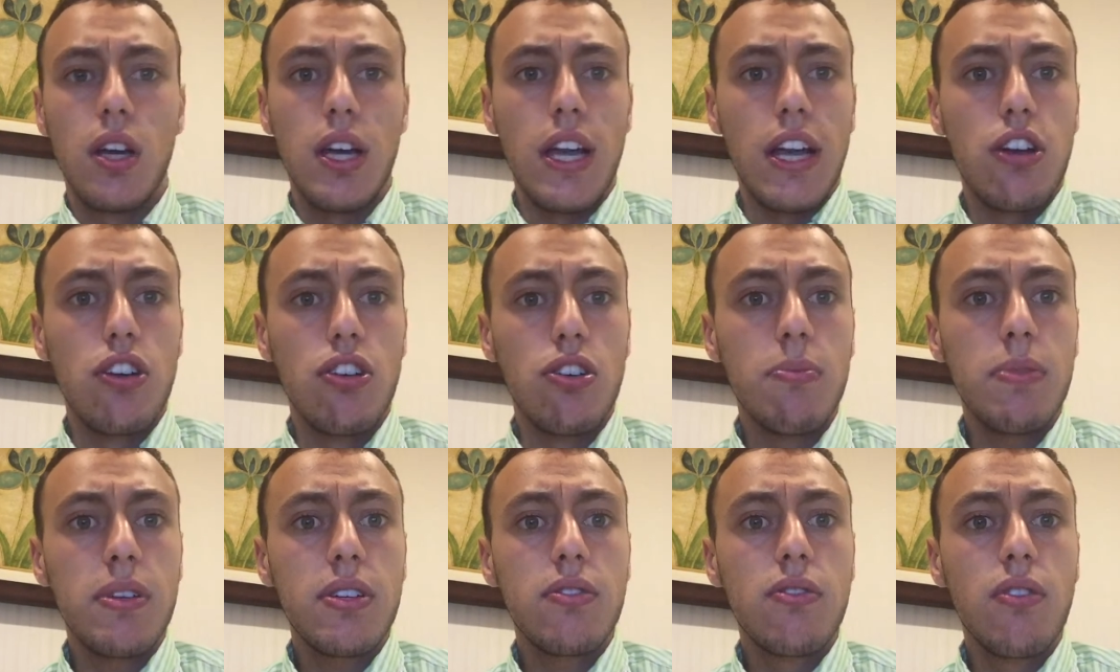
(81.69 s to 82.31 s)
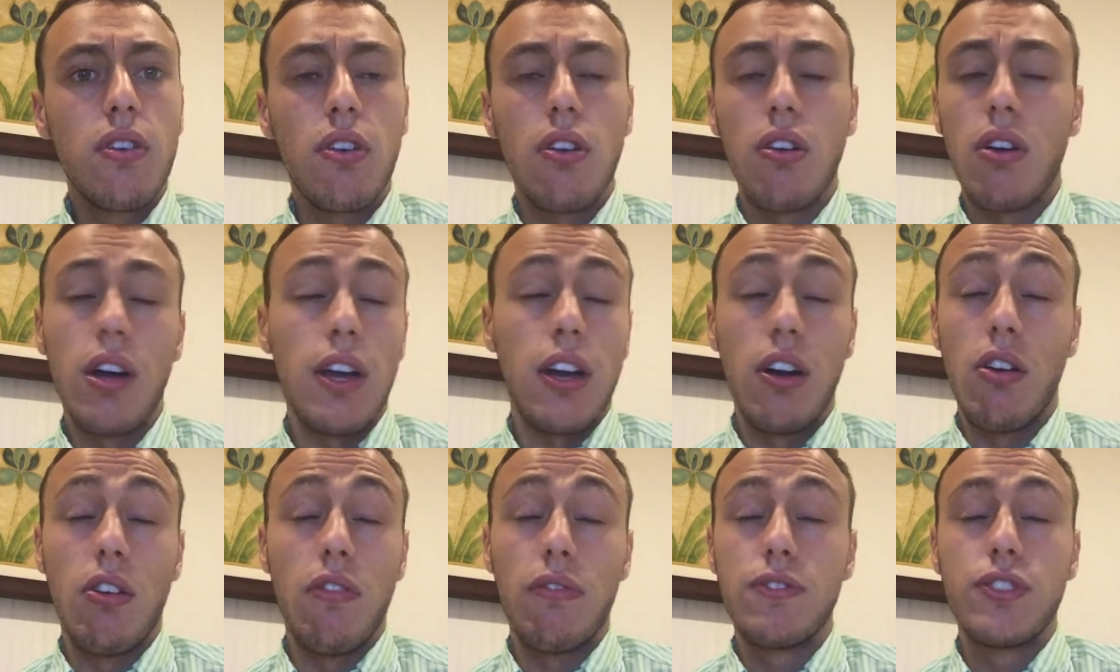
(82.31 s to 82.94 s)
economic growth
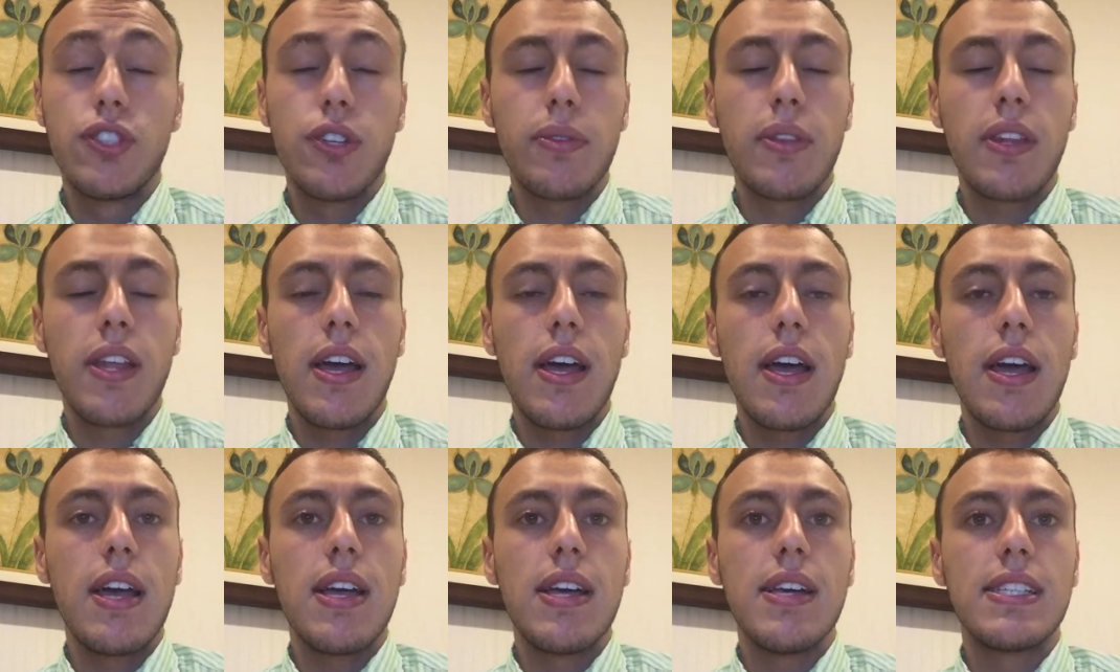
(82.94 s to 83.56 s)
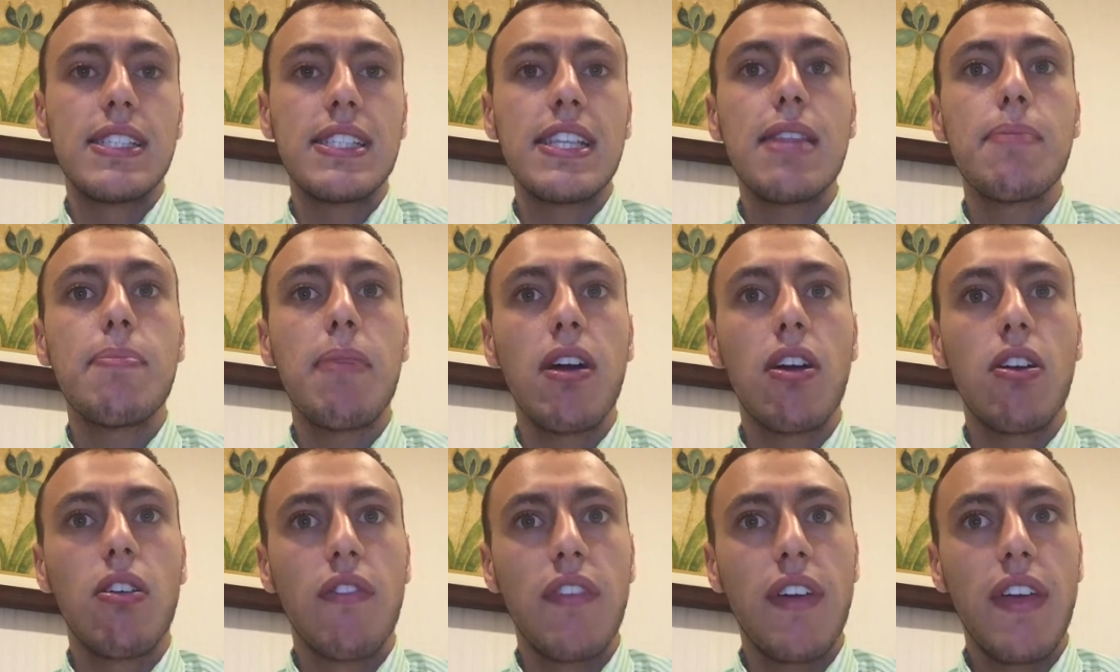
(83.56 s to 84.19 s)
of the State
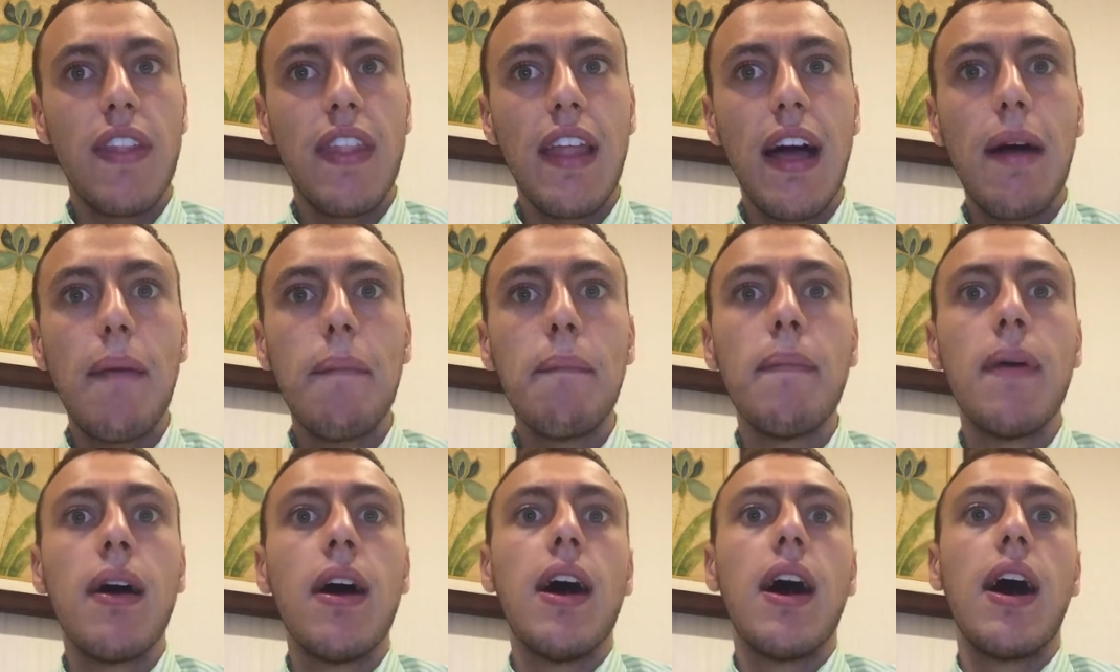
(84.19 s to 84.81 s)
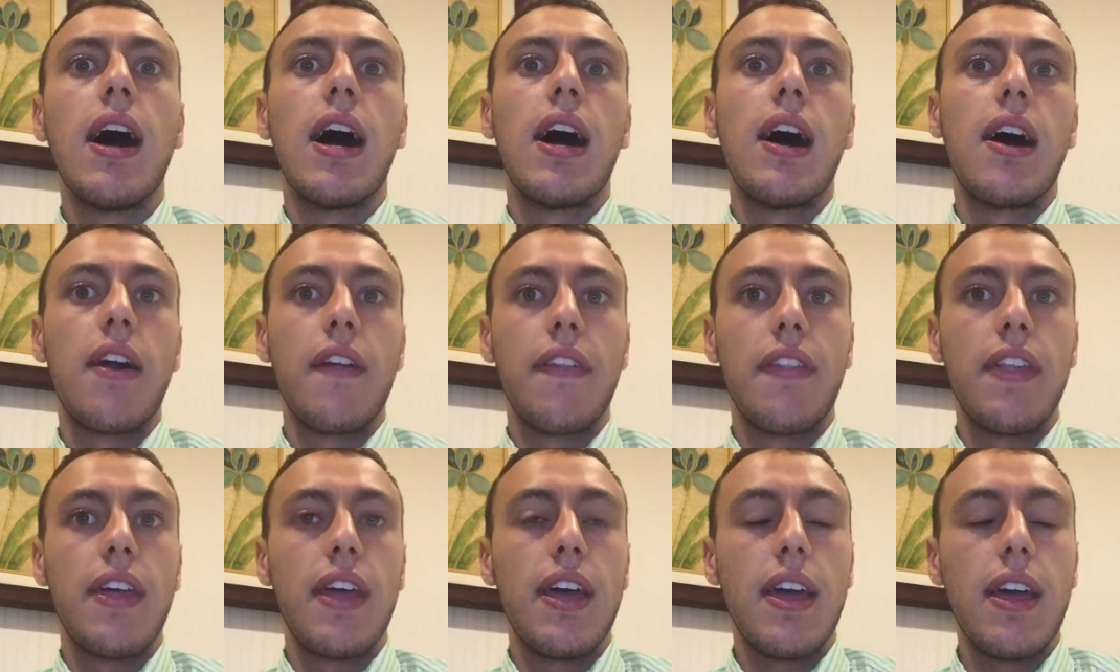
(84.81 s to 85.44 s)
Bank of Vietnam
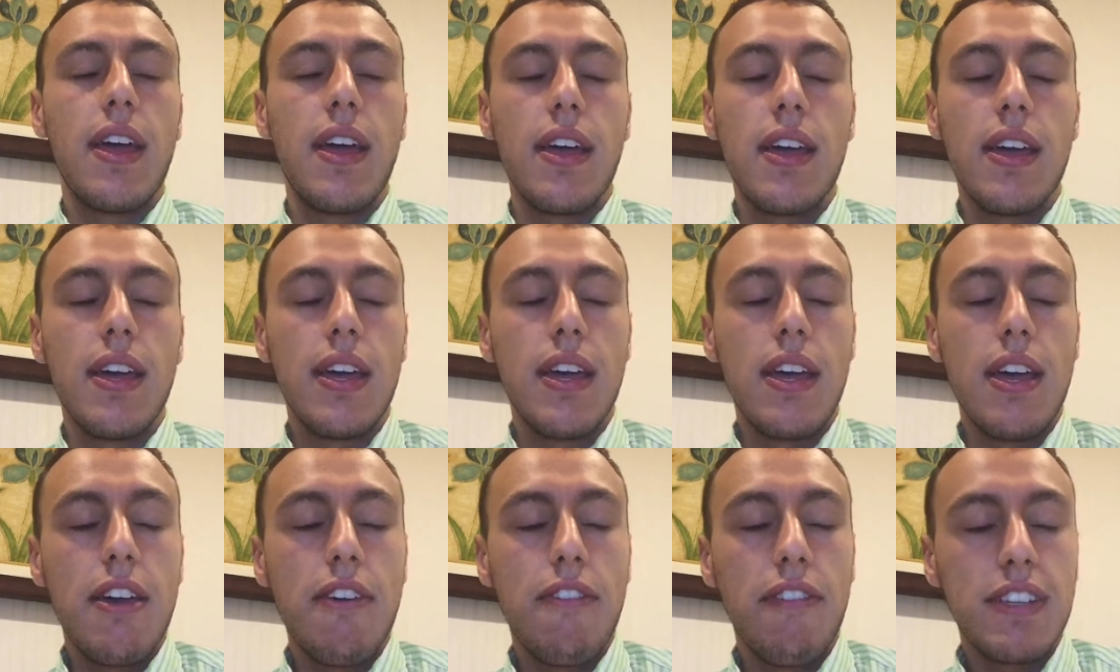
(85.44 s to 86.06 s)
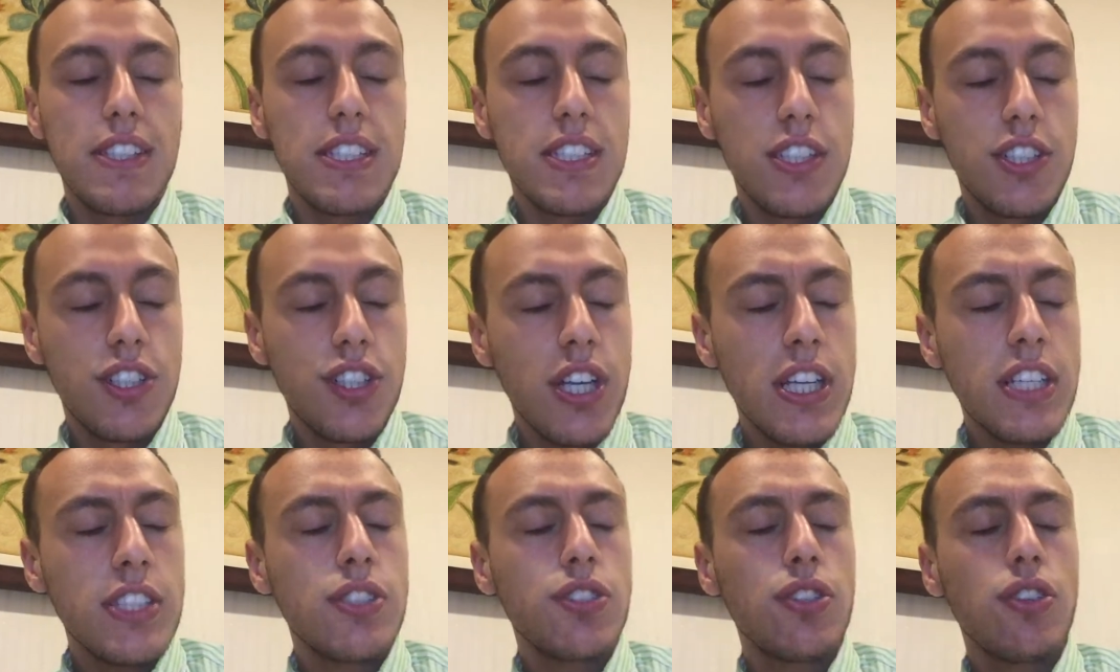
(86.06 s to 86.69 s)
are the
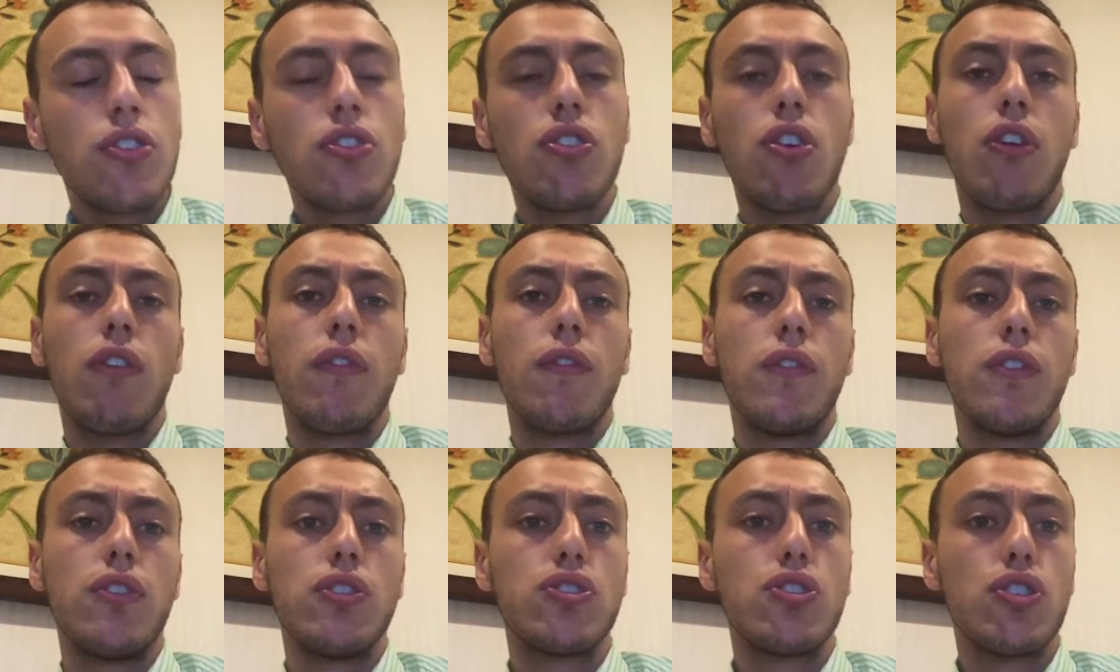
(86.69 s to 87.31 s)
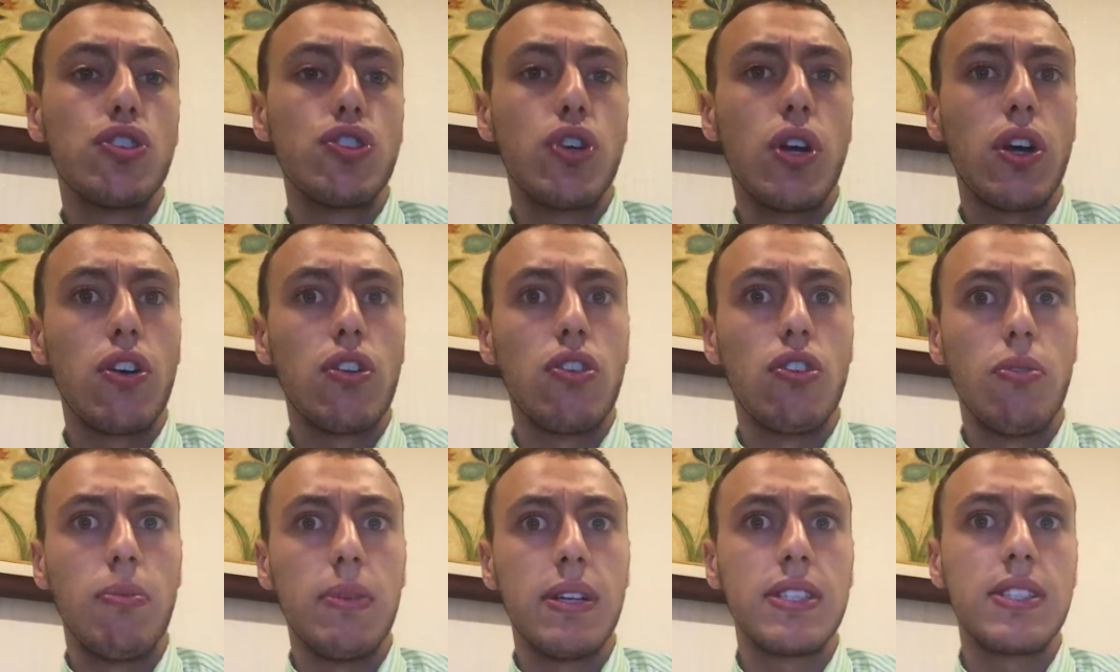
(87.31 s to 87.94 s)
facilitation of
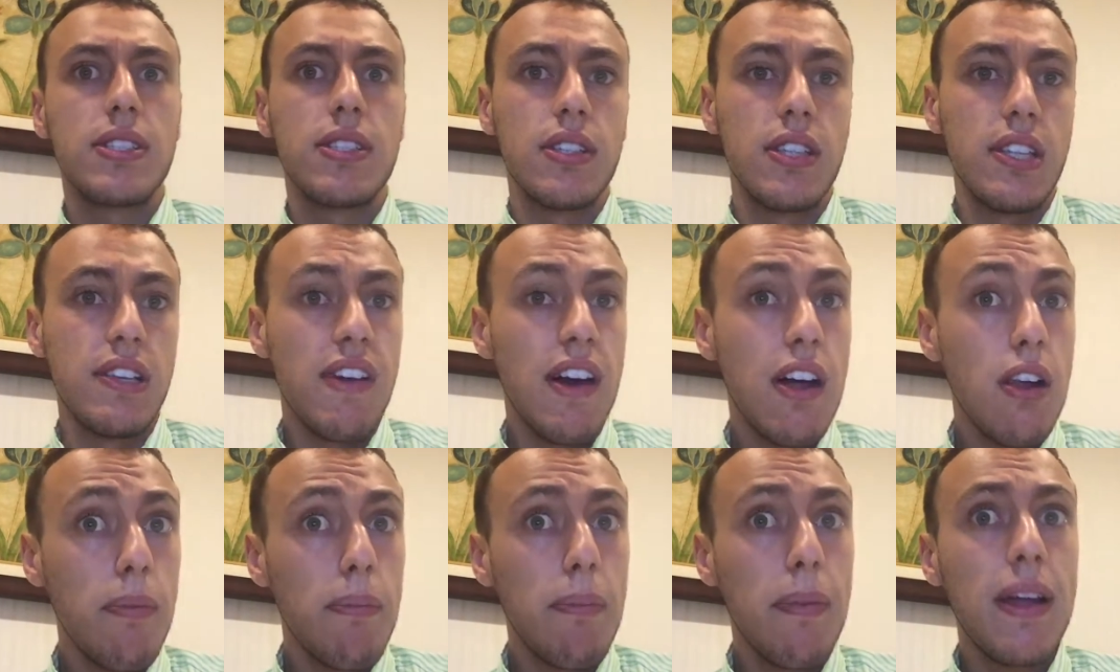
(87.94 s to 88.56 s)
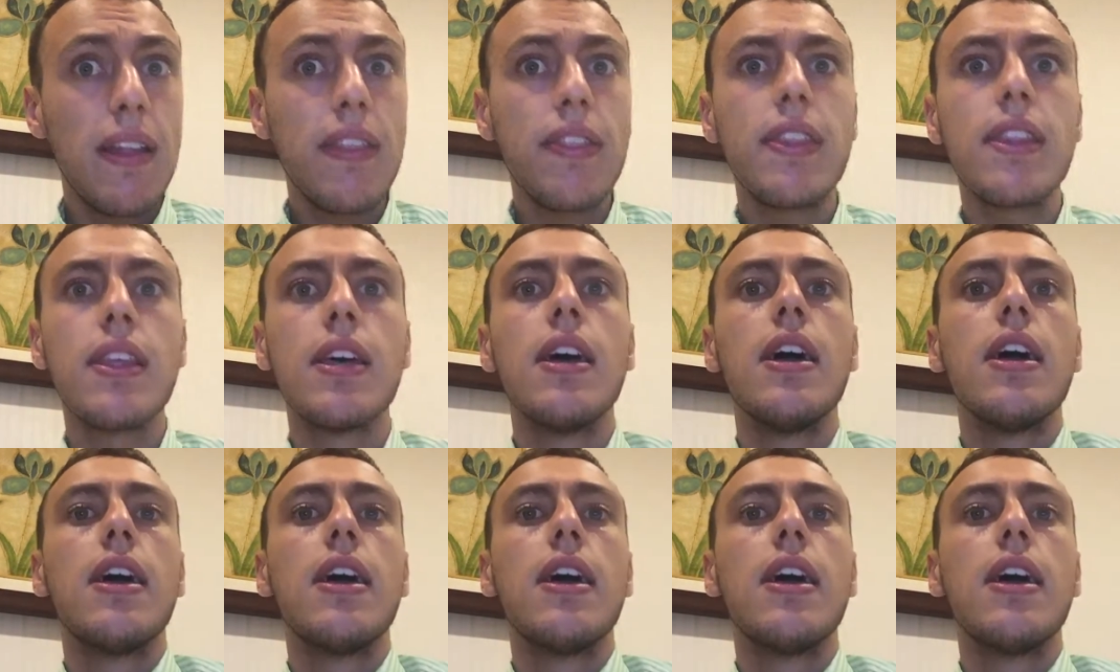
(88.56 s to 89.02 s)
socio-economic development,